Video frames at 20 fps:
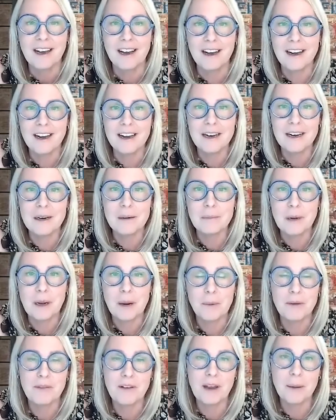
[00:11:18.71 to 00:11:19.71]

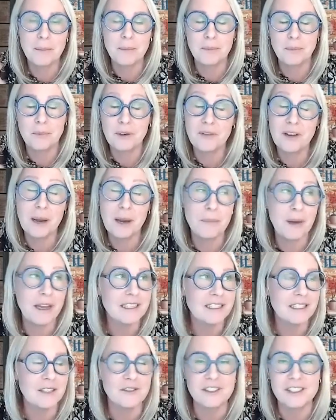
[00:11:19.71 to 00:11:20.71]
and we've got
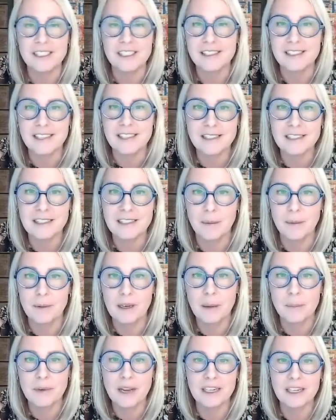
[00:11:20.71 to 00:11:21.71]
Best of Success
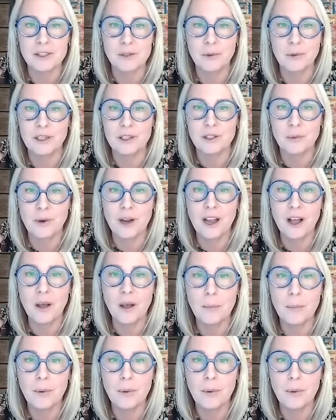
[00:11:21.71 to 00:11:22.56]
coming up next week as well.